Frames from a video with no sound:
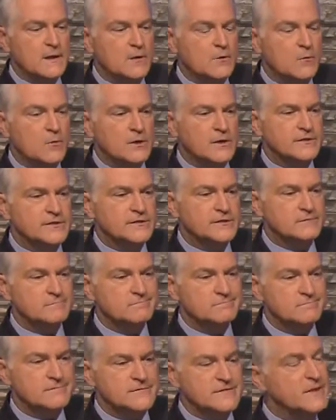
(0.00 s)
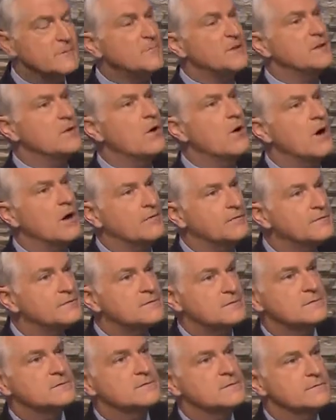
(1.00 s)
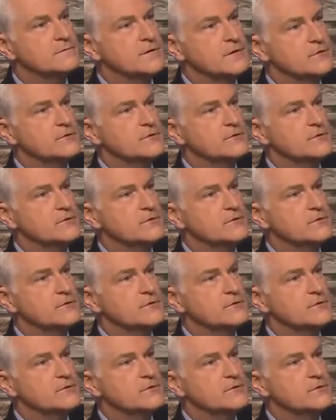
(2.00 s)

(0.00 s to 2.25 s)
was tipping off the